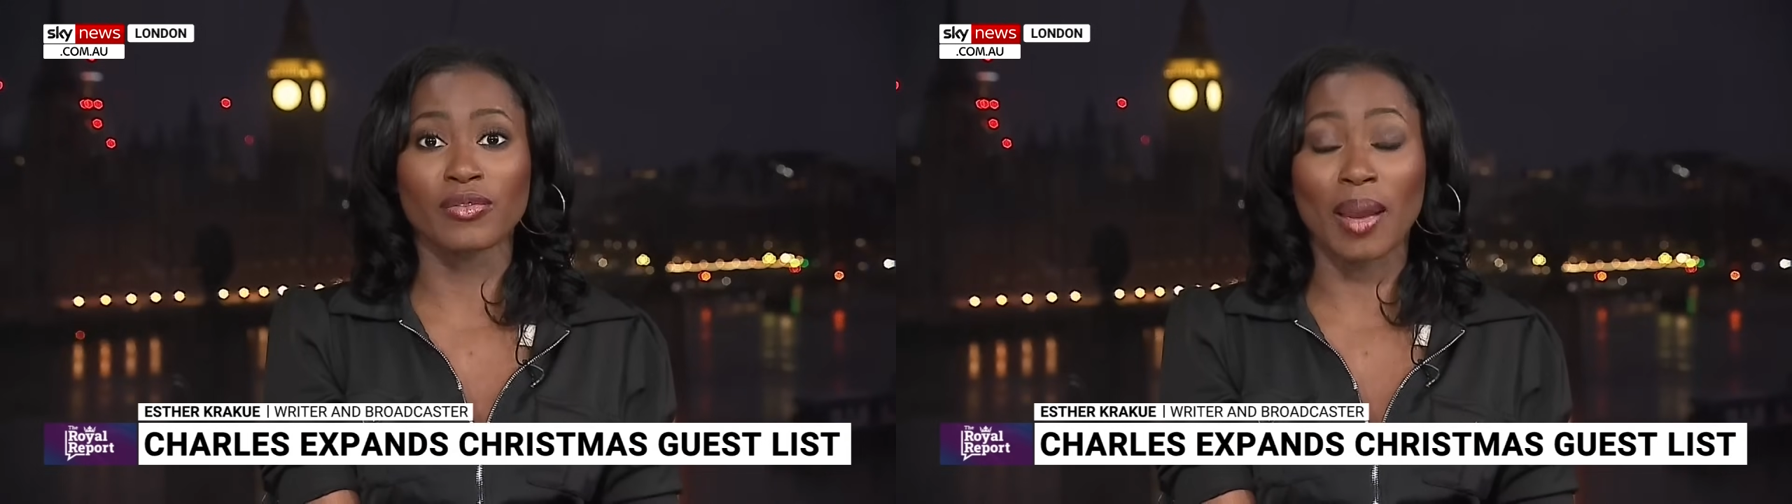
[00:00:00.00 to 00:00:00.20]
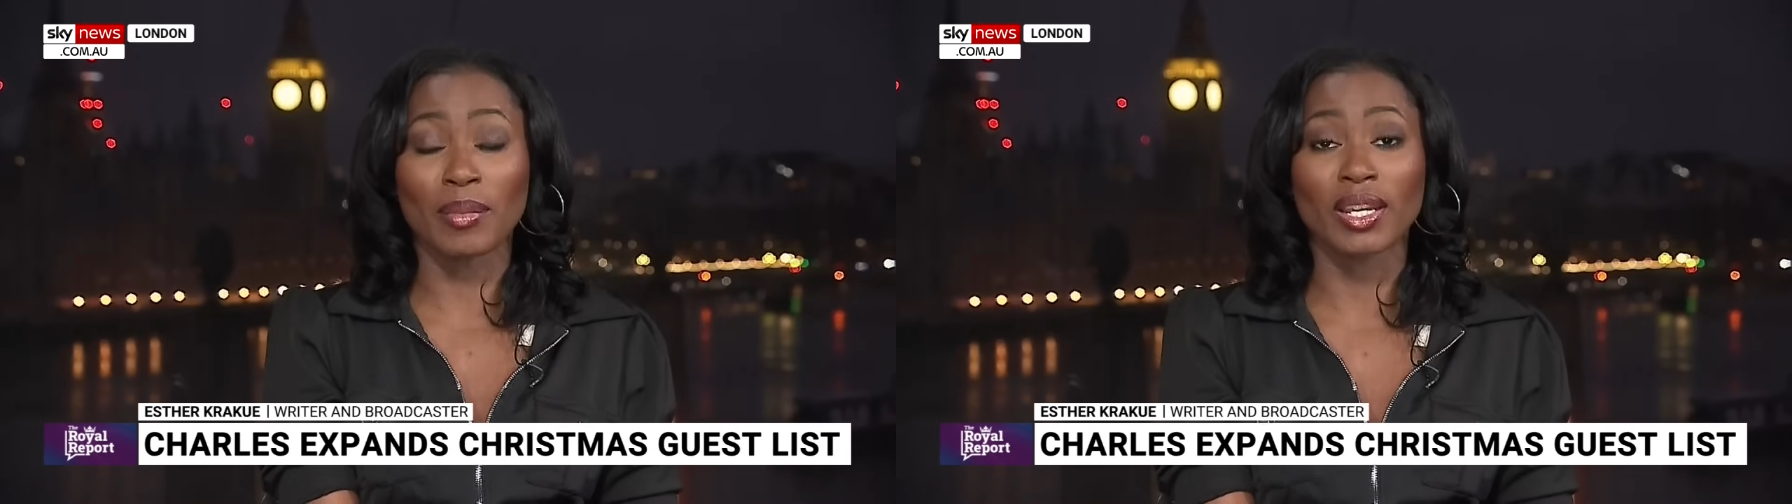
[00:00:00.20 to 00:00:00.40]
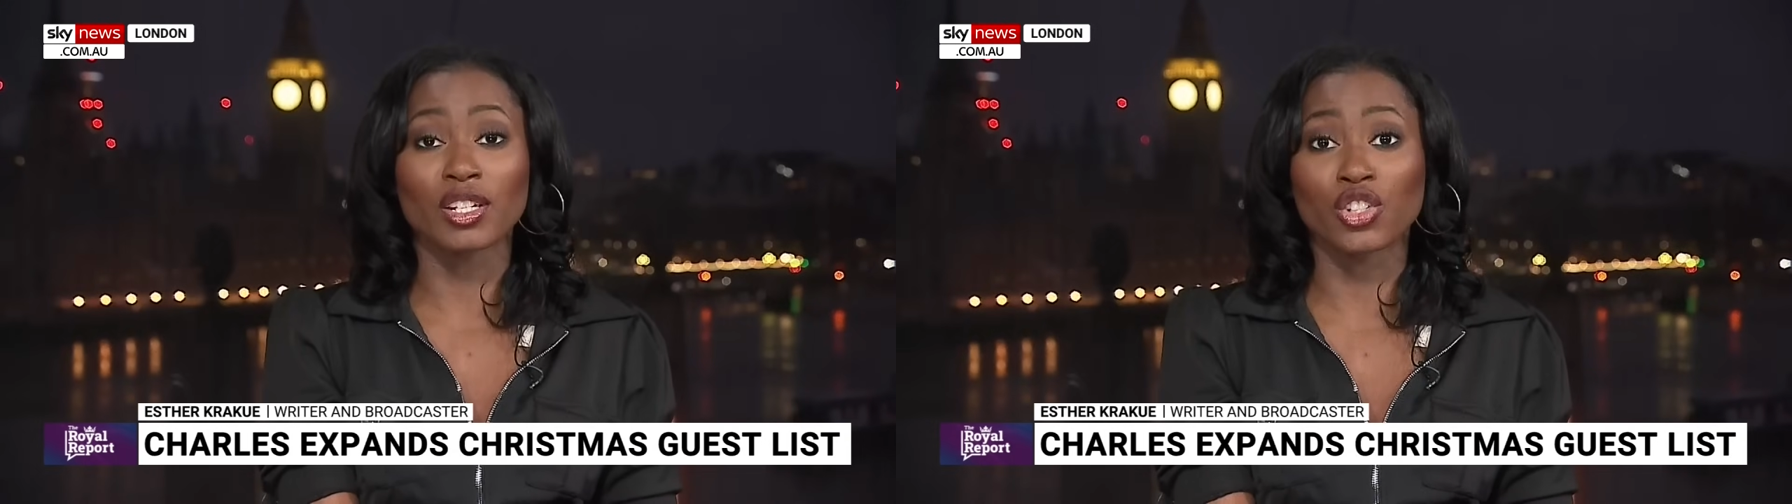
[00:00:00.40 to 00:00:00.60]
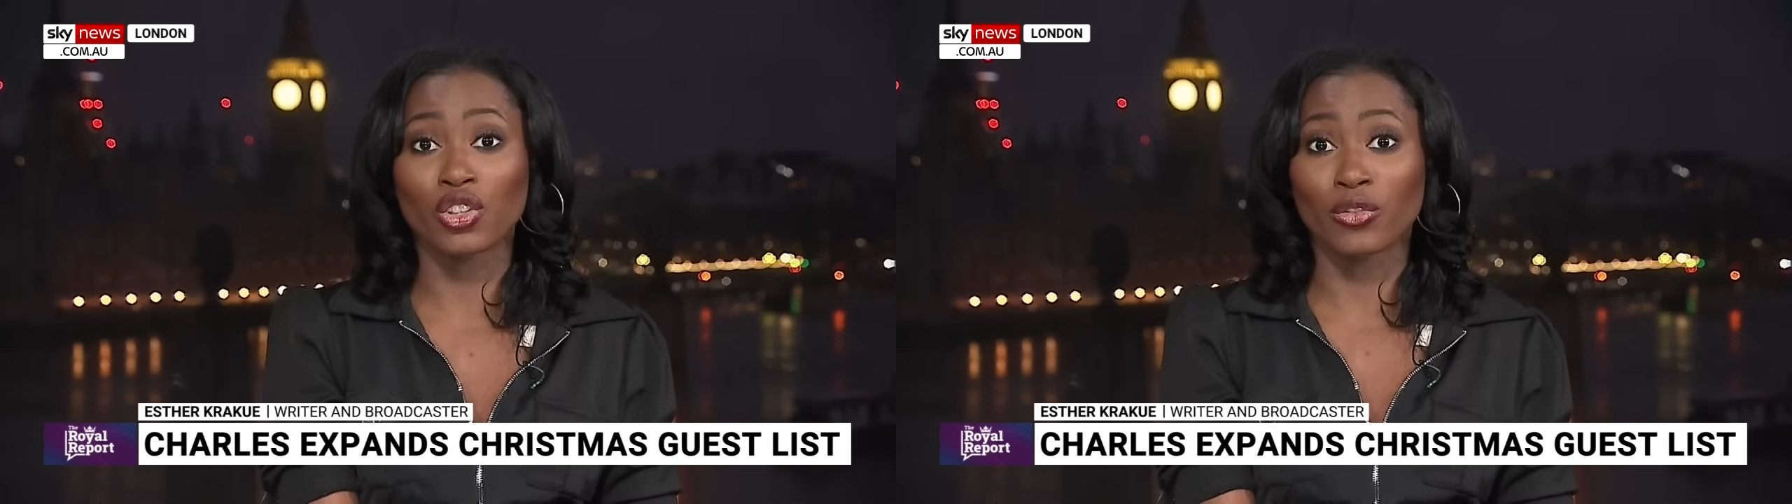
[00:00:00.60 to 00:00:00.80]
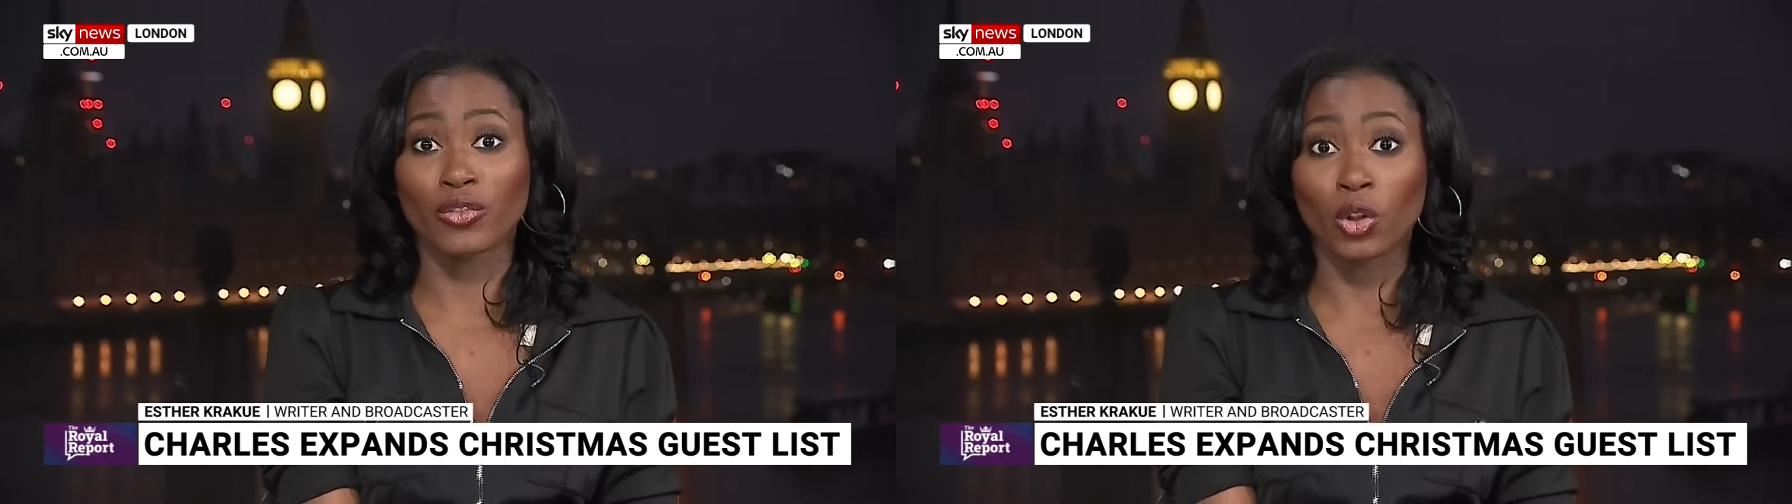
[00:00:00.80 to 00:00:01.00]
family into
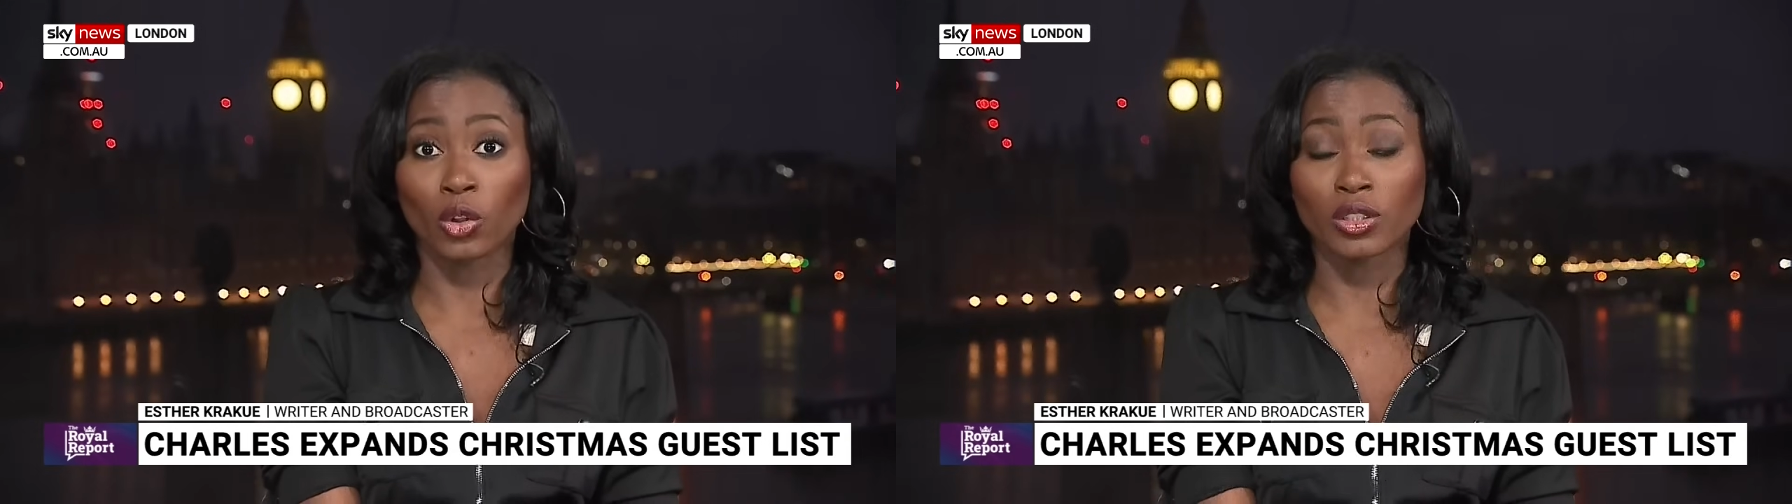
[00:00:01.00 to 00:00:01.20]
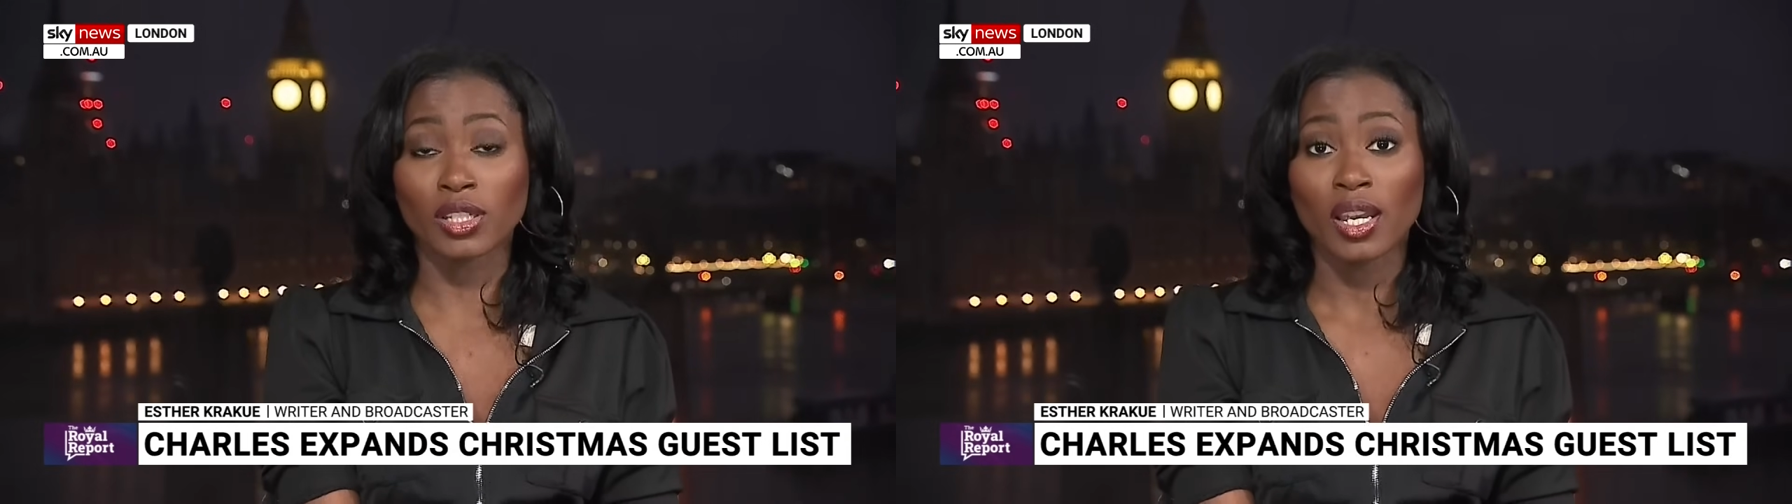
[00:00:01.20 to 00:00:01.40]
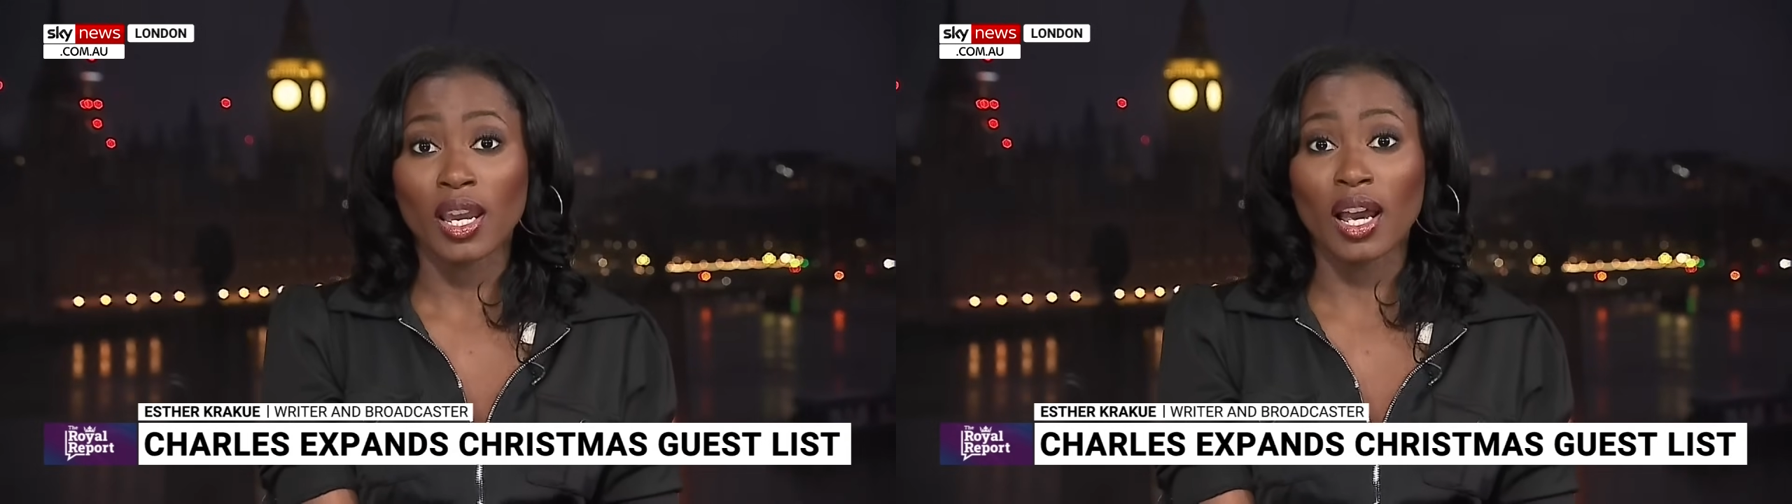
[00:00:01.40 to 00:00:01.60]
the fold.